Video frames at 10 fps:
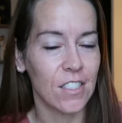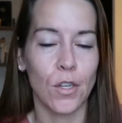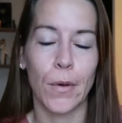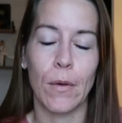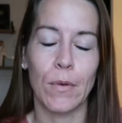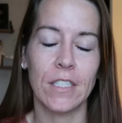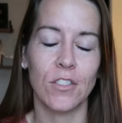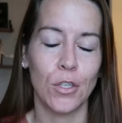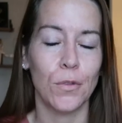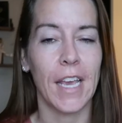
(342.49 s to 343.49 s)
So I
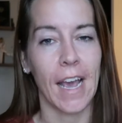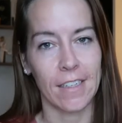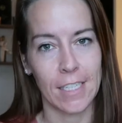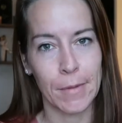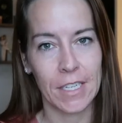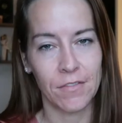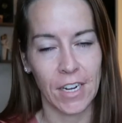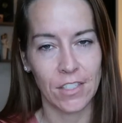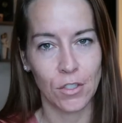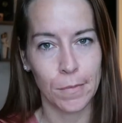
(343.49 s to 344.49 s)
went to the academic
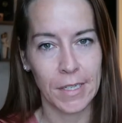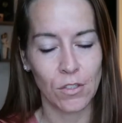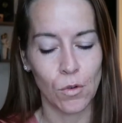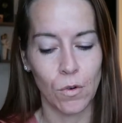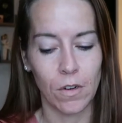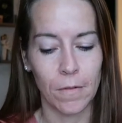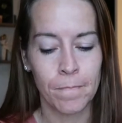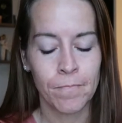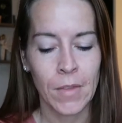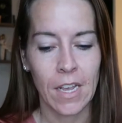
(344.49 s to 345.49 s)
advisor at my
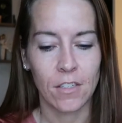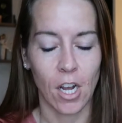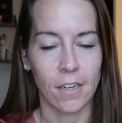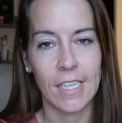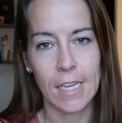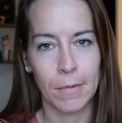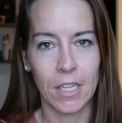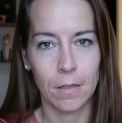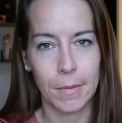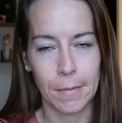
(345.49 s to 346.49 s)
school, talked to him a
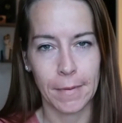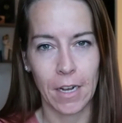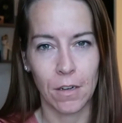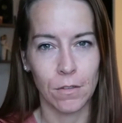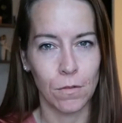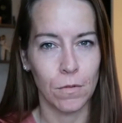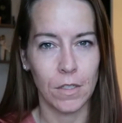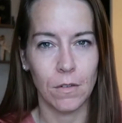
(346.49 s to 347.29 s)
little bit about